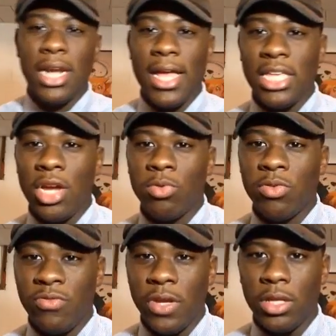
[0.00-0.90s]
of that year
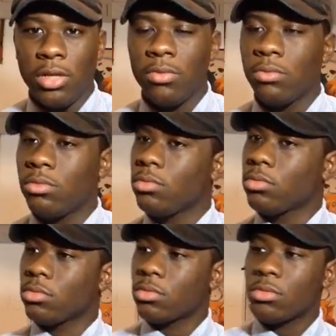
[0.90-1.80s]
was filler.
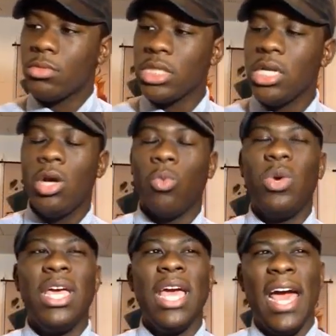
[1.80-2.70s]

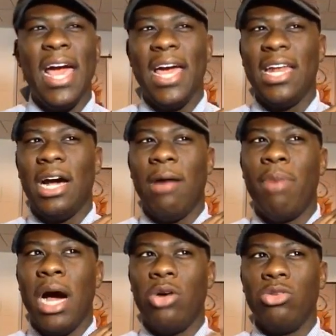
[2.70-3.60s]
We had
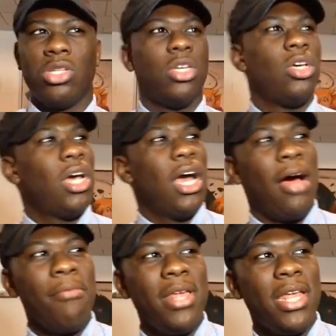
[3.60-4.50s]
about,
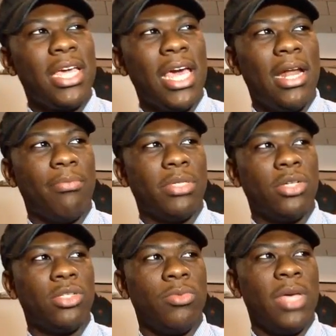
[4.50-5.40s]
how many canon
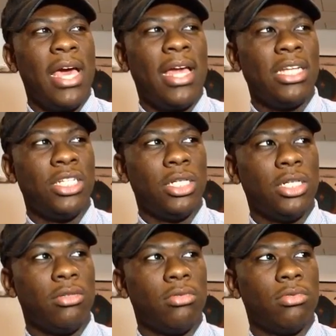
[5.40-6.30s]
episodes did we have this year?
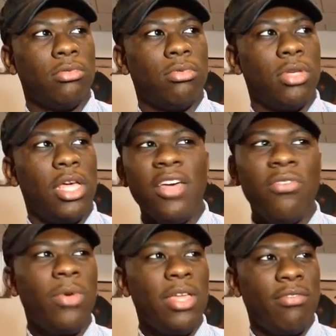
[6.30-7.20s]

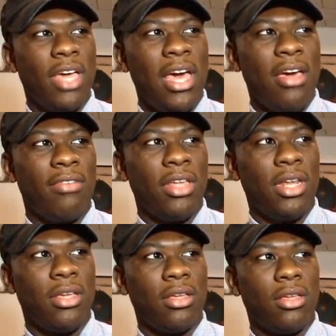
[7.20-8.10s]
If we even had
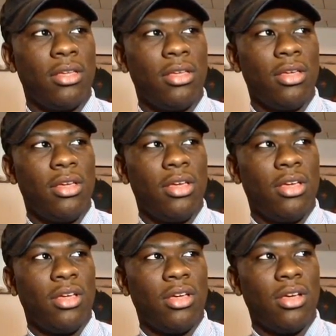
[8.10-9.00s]
any.
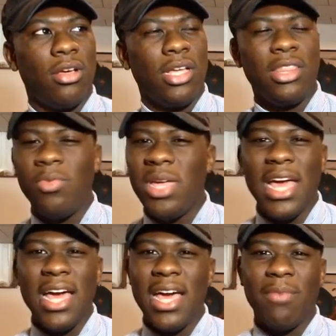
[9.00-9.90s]
I think we
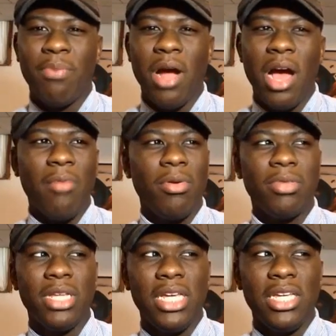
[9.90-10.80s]
had
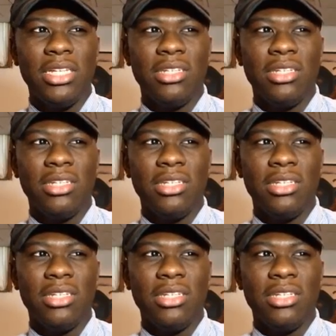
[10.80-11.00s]
probably,